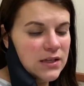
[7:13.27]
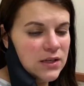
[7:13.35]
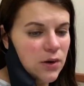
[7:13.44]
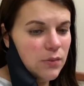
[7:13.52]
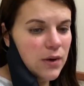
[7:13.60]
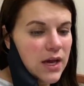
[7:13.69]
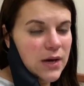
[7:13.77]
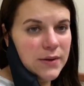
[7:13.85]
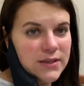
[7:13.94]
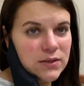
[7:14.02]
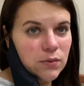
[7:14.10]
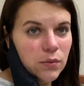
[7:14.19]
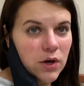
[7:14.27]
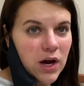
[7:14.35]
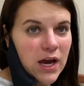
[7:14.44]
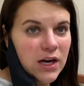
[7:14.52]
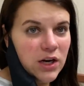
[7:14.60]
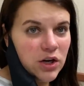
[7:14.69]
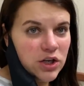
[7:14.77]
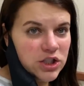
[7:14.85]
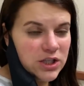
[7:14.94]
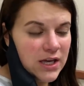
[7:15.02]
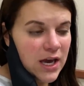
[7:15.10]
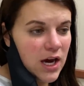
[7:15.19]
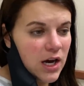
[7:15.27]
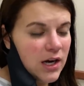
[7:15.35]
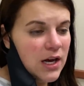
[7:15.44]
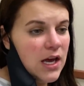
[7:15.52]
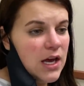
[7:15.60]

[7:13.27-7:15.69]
So anyways, we are at an urgent care,